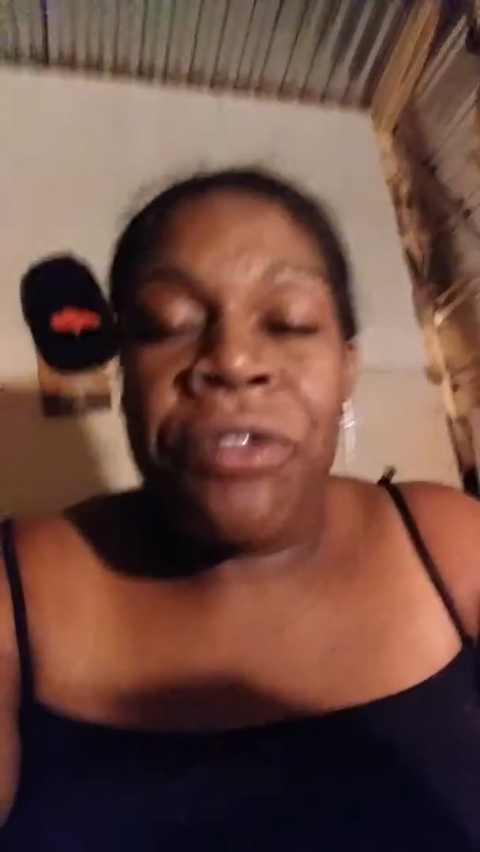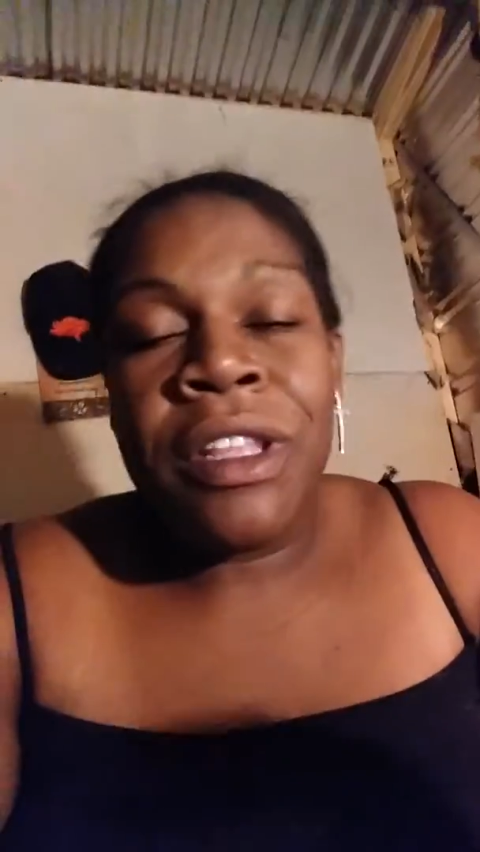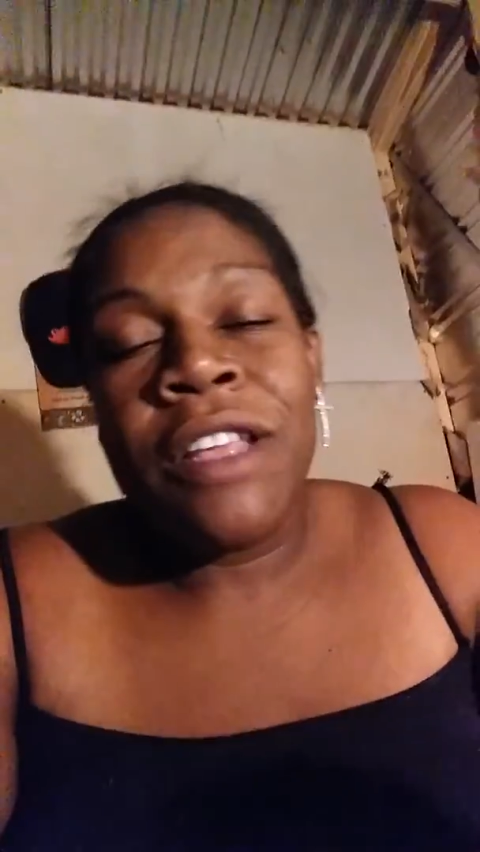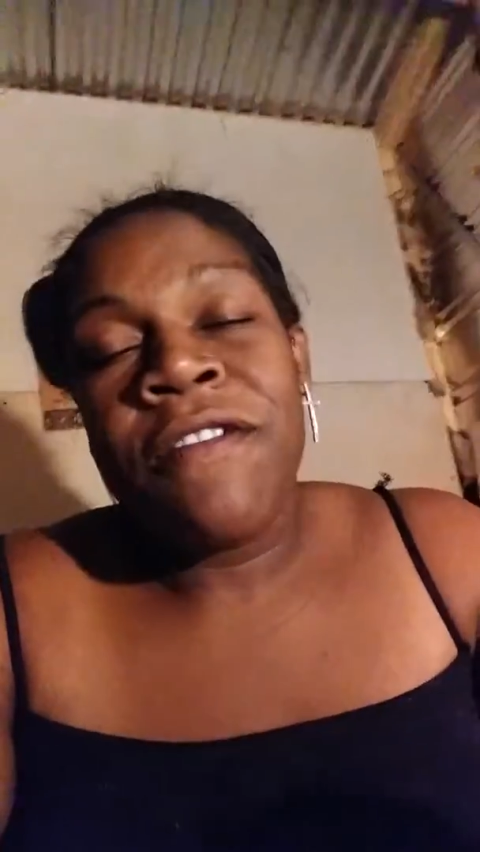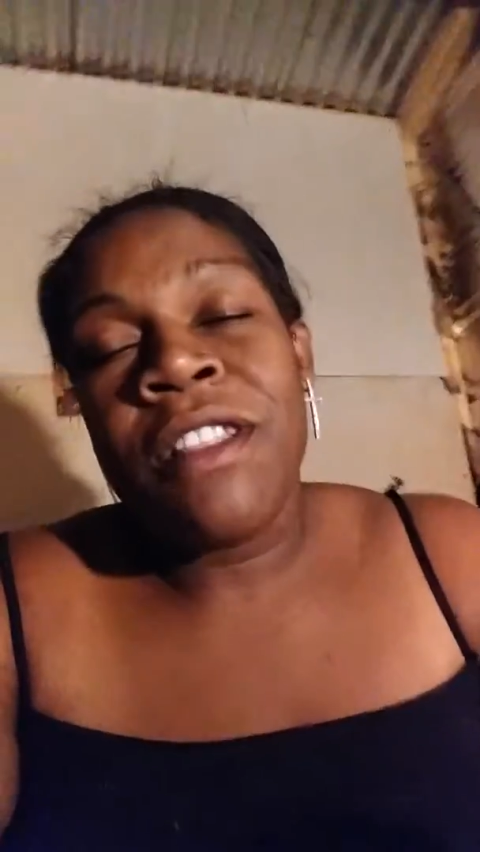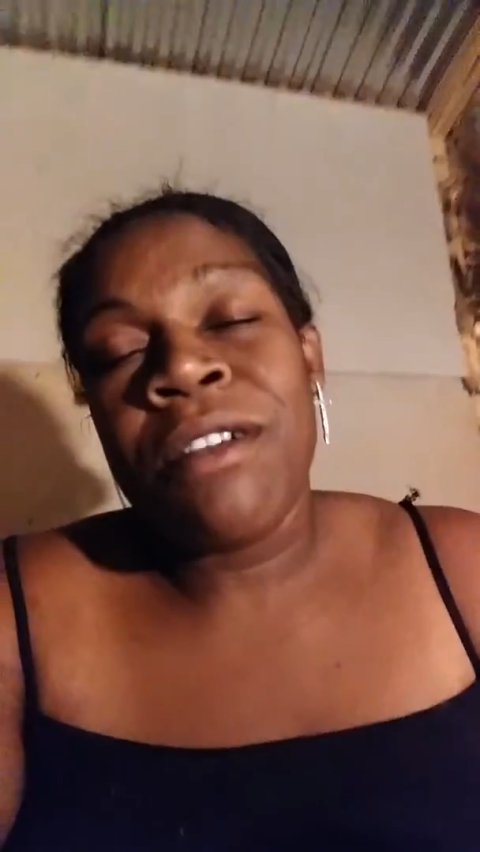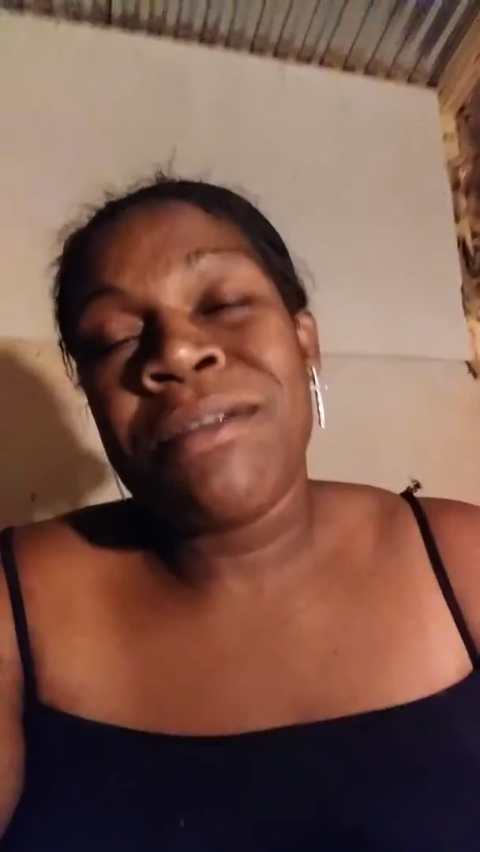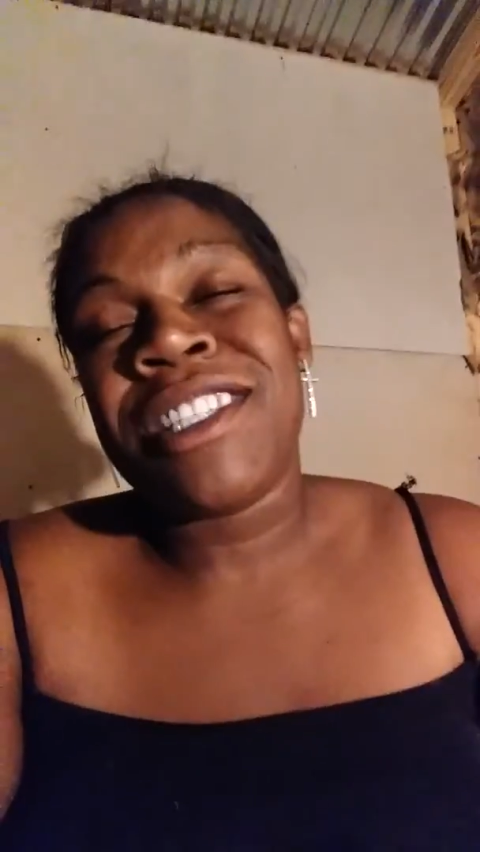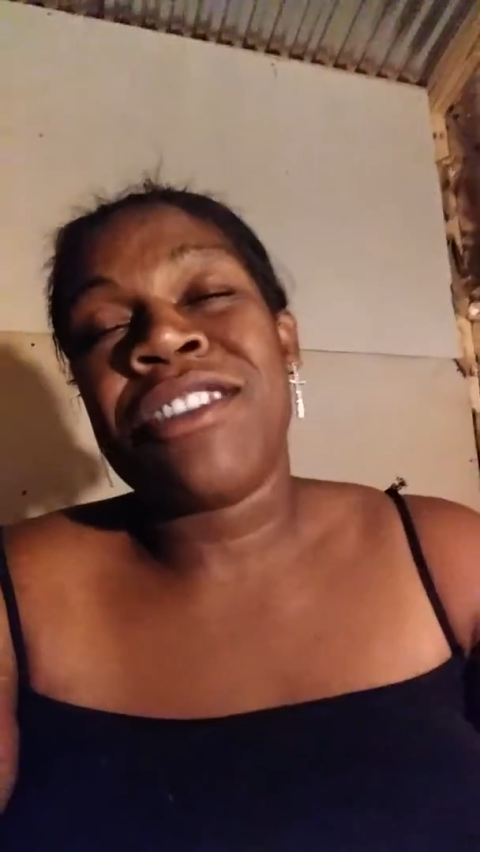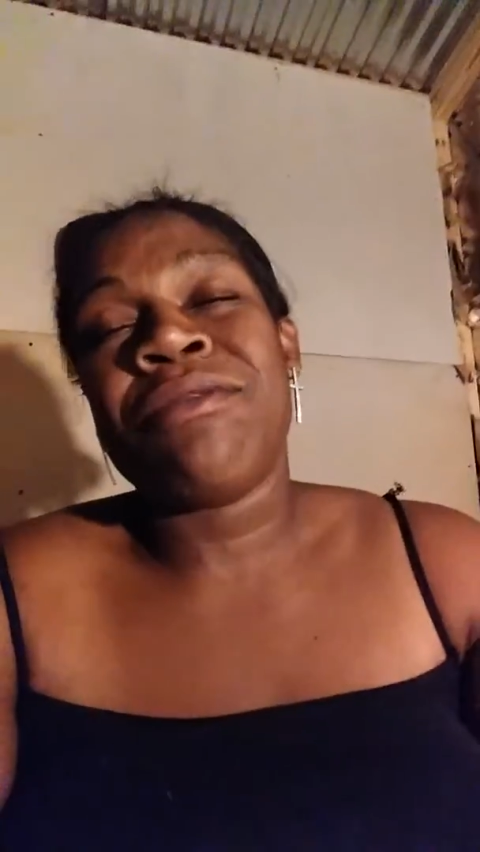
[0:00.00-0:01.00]
really flow
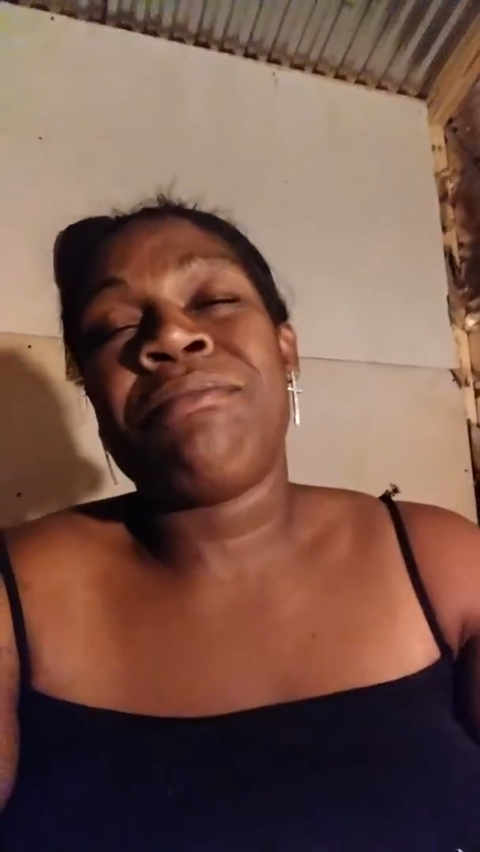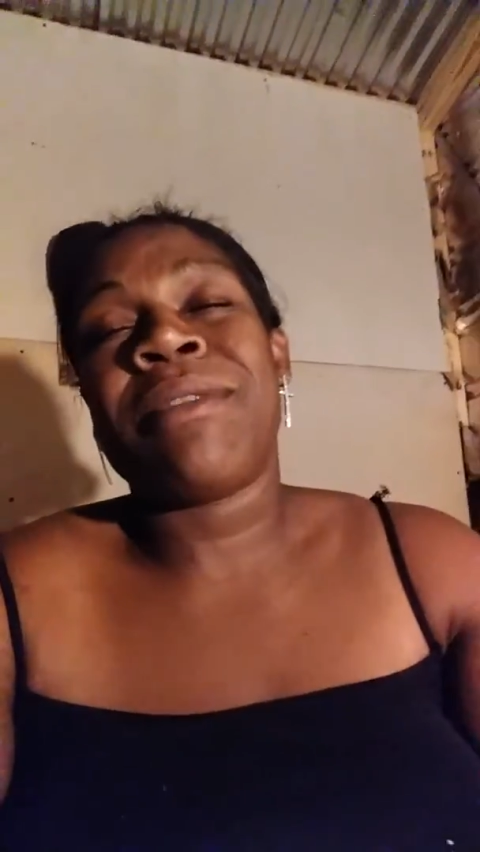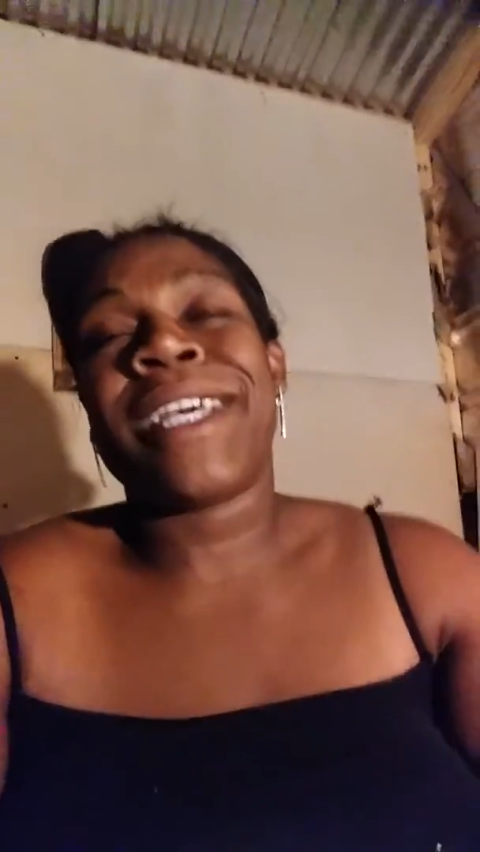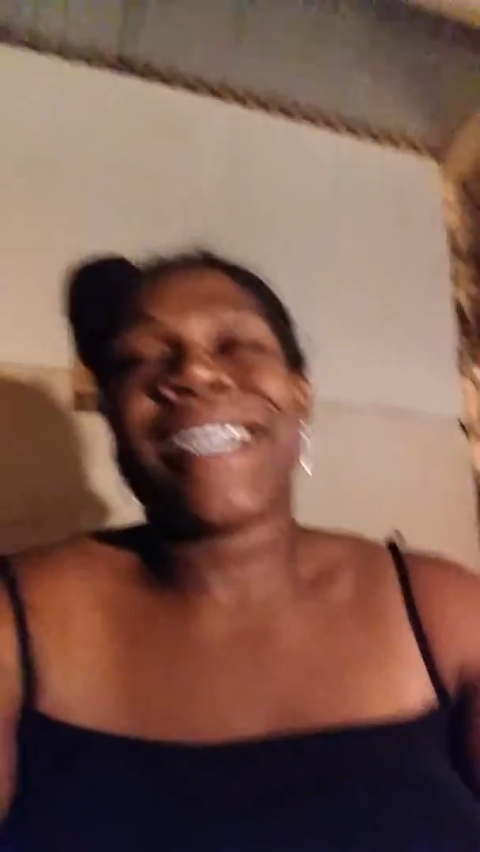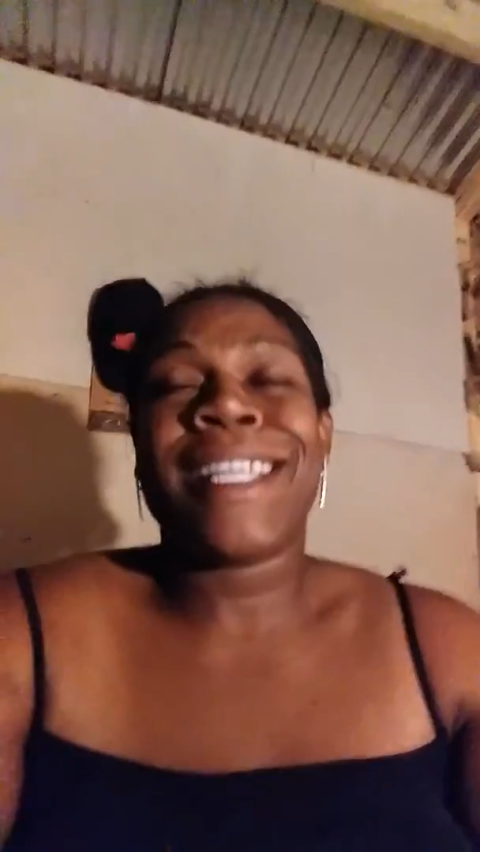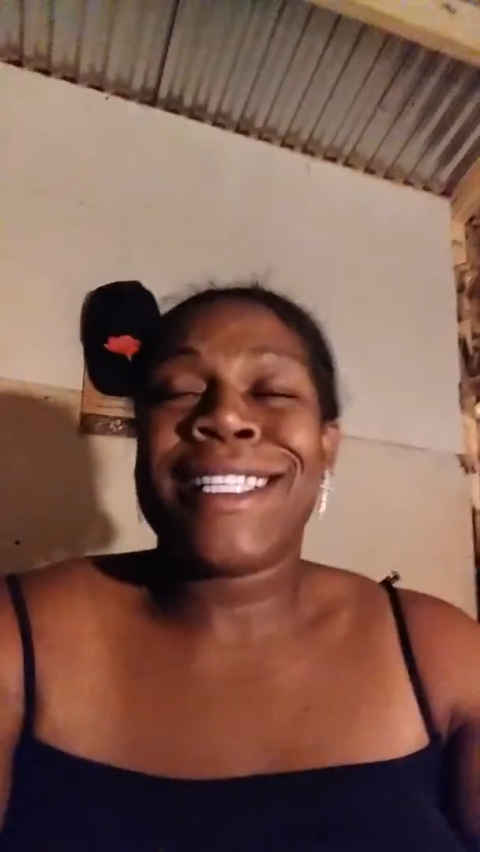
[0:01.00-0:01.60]
too much